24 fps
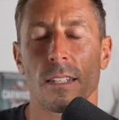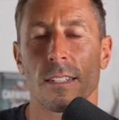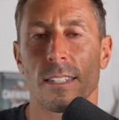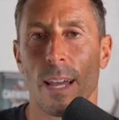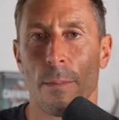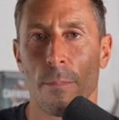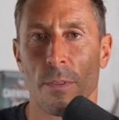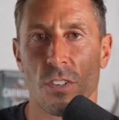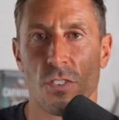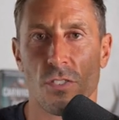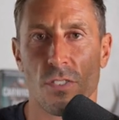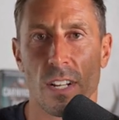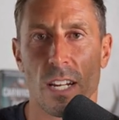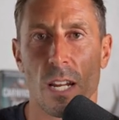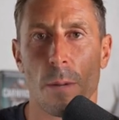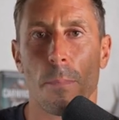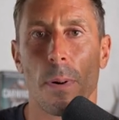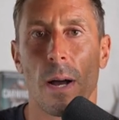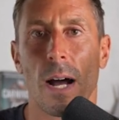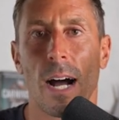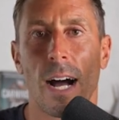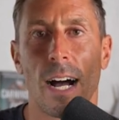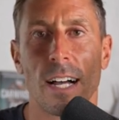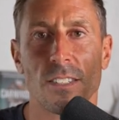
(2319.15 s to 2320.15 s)
the
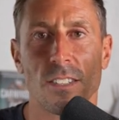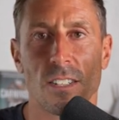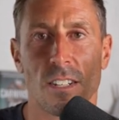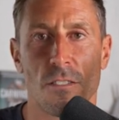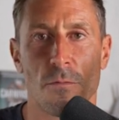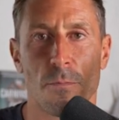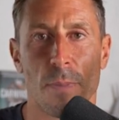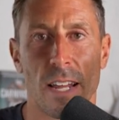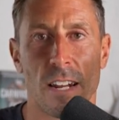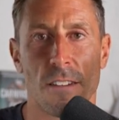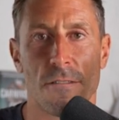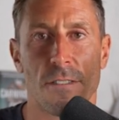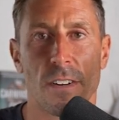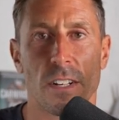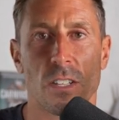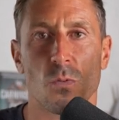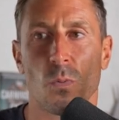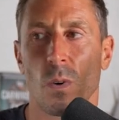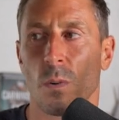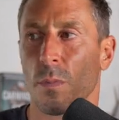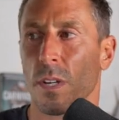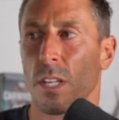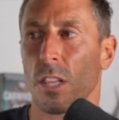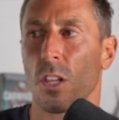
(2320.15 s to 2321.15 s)
demonstrated positive
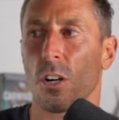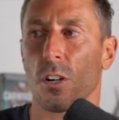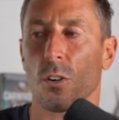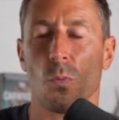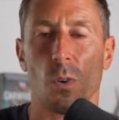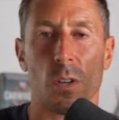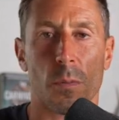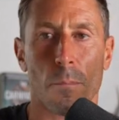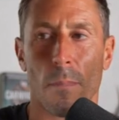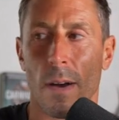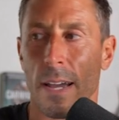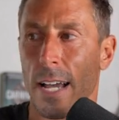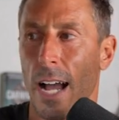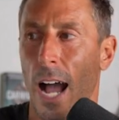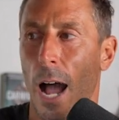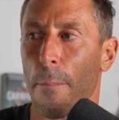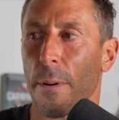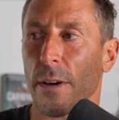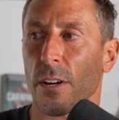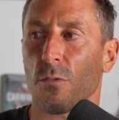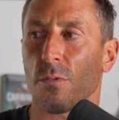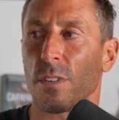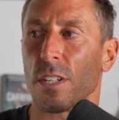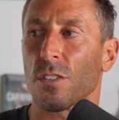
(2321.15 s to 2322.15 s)
benefits when we look with
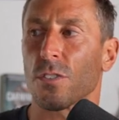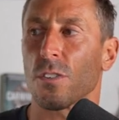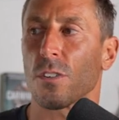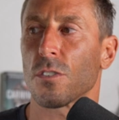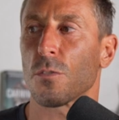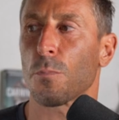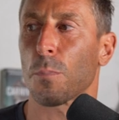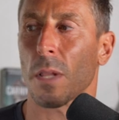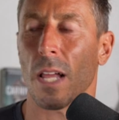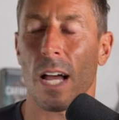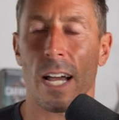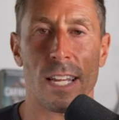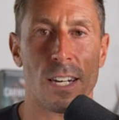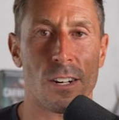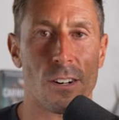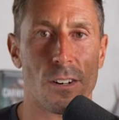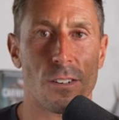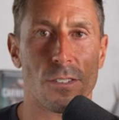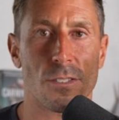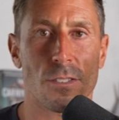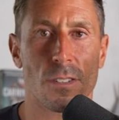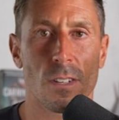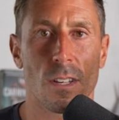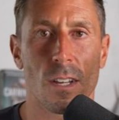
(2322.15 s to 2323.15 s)
myopic research
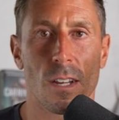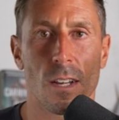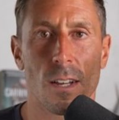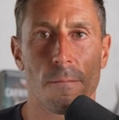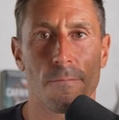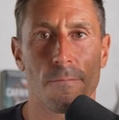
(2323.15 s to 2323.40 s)
blinders.